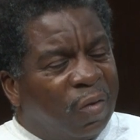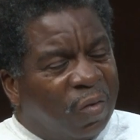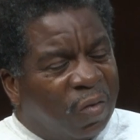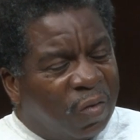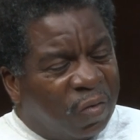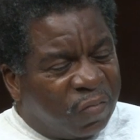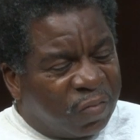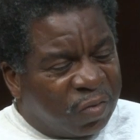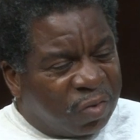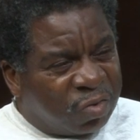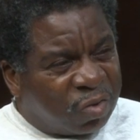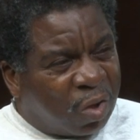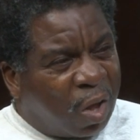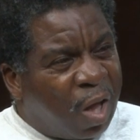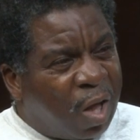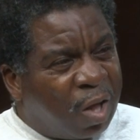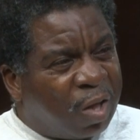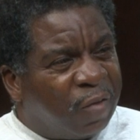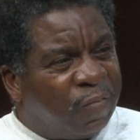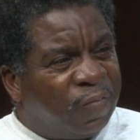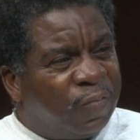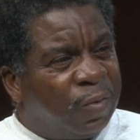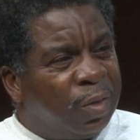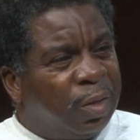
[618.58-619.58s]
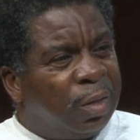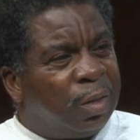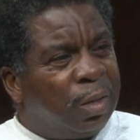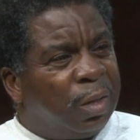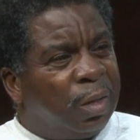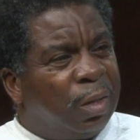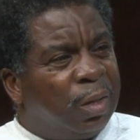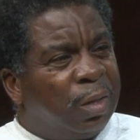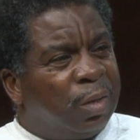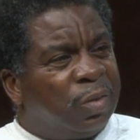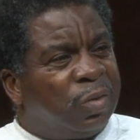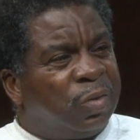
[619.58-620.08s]
photography
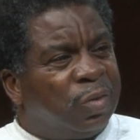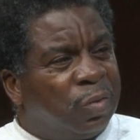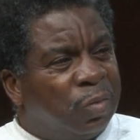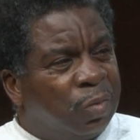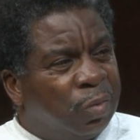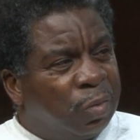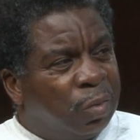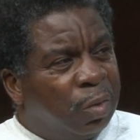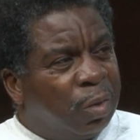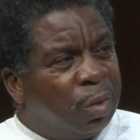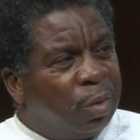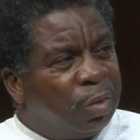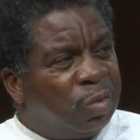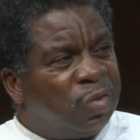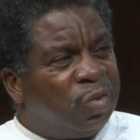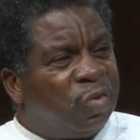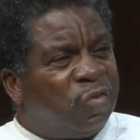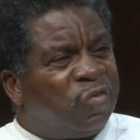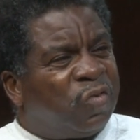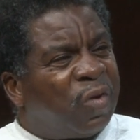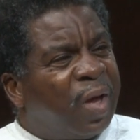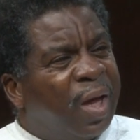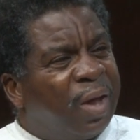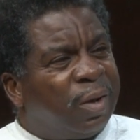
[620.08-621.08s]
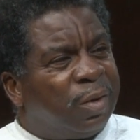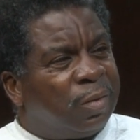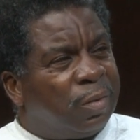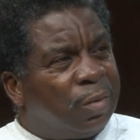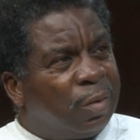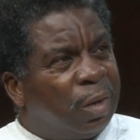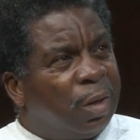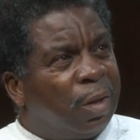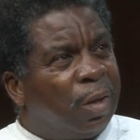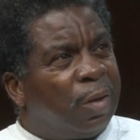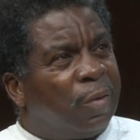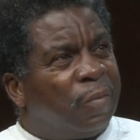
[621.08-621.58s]
to, to try to
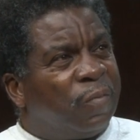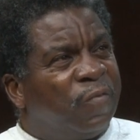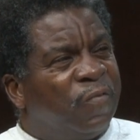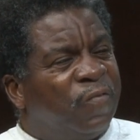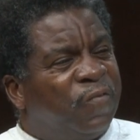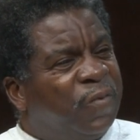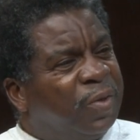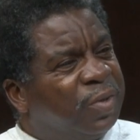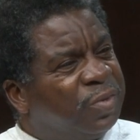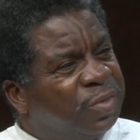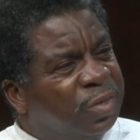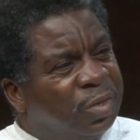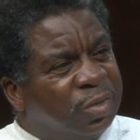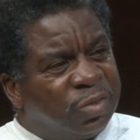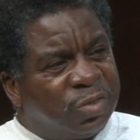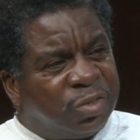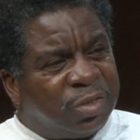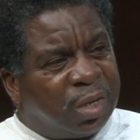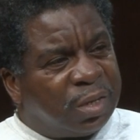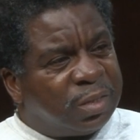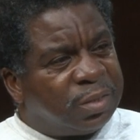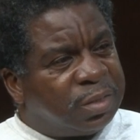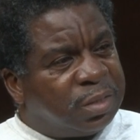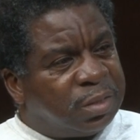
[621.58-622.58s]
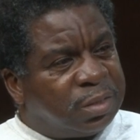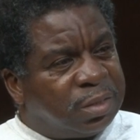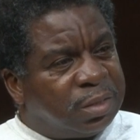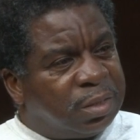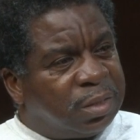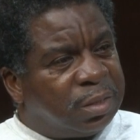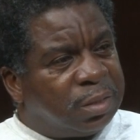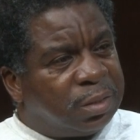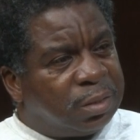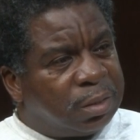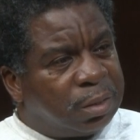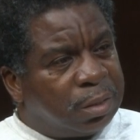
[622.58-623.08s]
um, fix
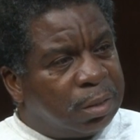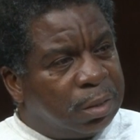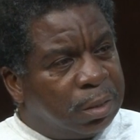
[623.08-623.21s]
injustices.